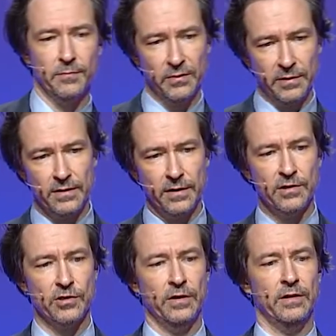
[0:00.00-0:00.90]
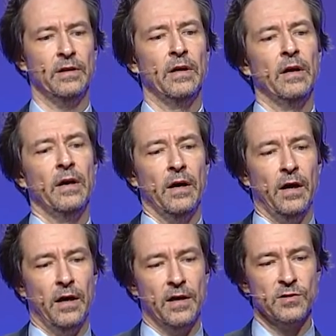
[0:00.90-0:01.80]
implementation.
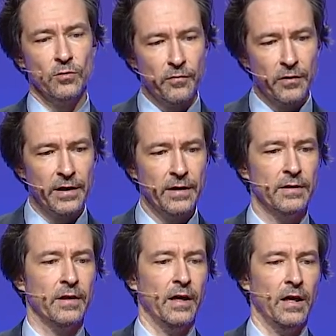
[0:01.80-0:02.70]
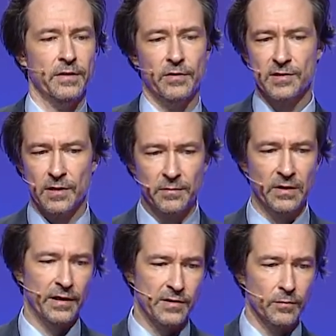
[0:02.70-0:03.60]
Sovereign, there is
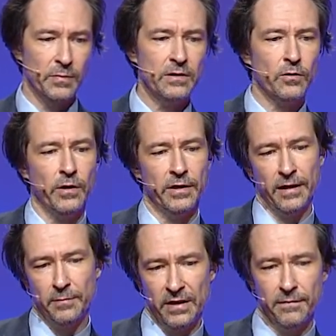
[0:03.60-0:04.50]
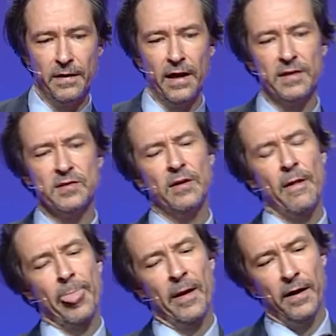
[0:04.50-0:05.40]
something links to Bitcoin,
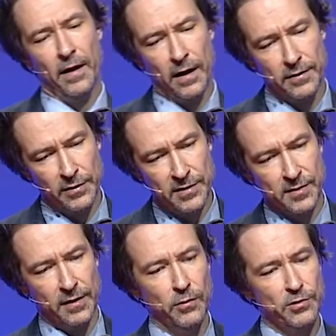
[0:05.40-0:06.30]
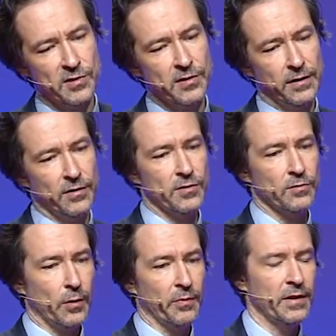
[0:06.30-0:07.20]
IPFS. There is emerging standards on
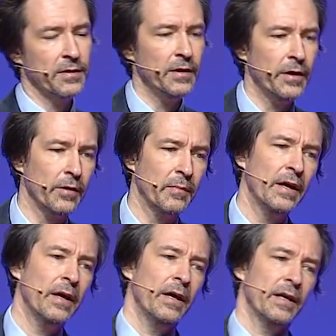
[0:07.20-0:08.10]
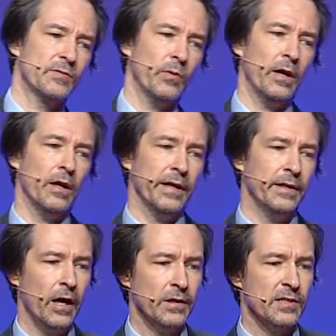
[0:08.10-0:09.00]
top of Ethereum as well. And
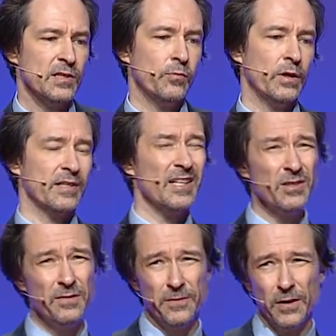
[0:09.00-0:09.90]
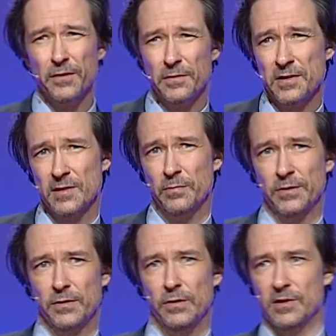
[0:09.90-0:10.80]
how does this work? It's actually very, very simple
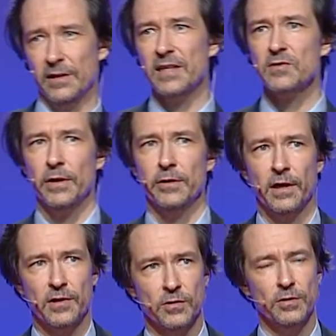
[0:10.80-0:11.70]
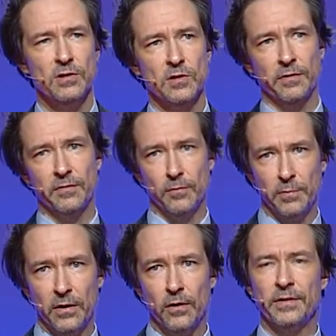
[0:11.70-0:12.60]
to use. And that's why you guys should use it if you
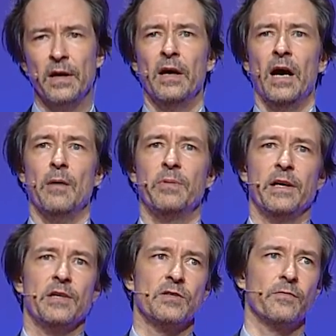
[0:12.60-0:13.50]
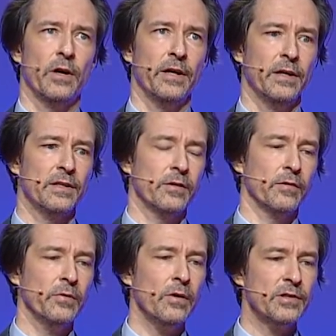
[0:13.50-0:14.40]
build applications for identity
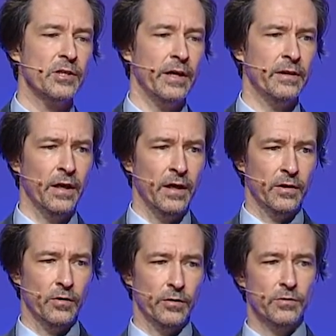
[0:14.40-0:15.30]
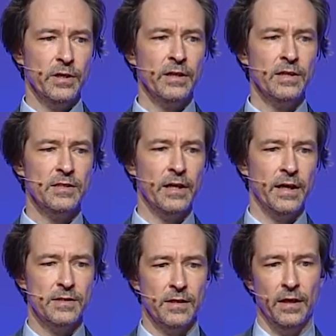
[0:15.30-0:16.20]
on blockchain. You take the
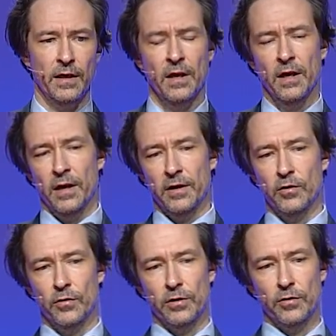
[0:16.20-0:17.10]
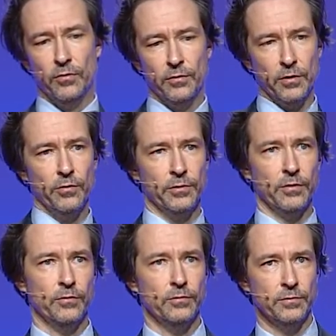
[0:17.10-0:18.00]
DID,
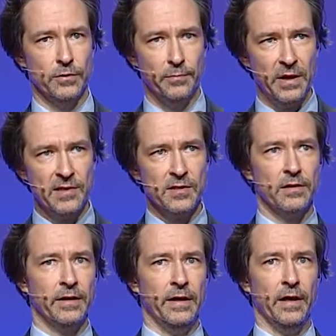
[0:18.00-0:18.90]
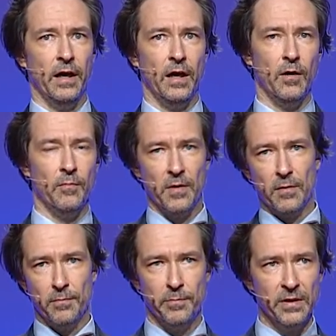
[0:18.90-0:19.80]
you basically
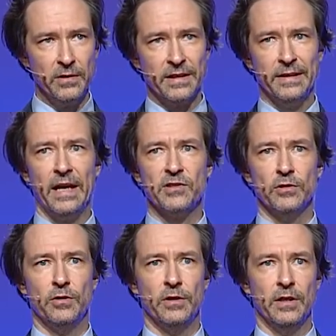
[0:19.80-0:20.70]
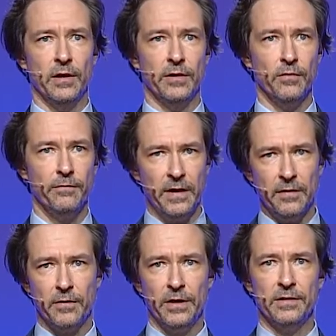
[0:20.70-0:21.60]
build connection to your
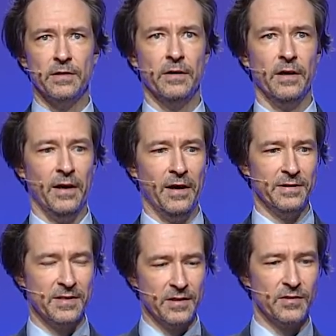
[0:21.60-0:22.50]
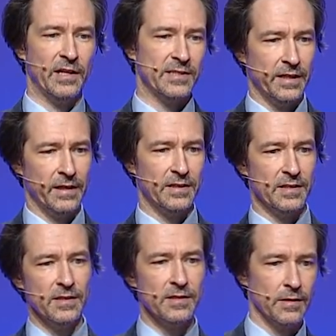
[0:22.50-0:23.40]
favorite decentralized identity
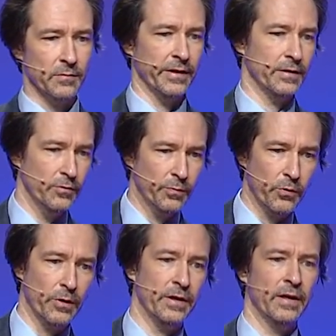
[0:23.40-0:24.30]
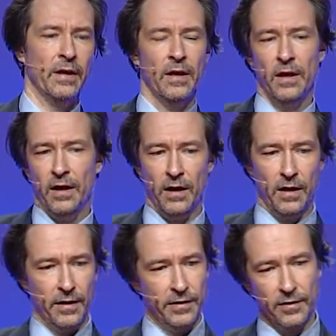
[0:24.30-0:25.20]
system like Uport,
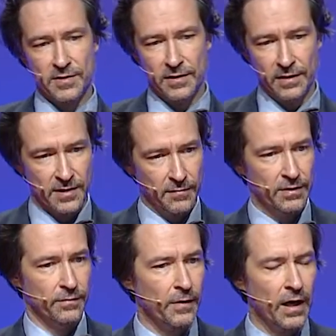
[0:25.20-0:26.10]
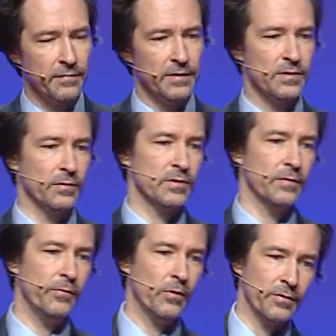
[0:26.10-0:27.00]
ERC725, and so on and so
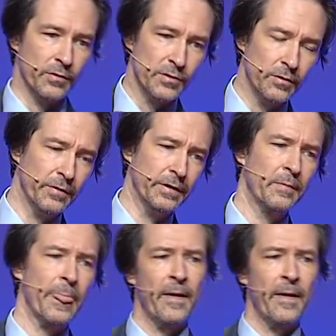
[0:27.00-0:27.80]
forth, or Sovereign.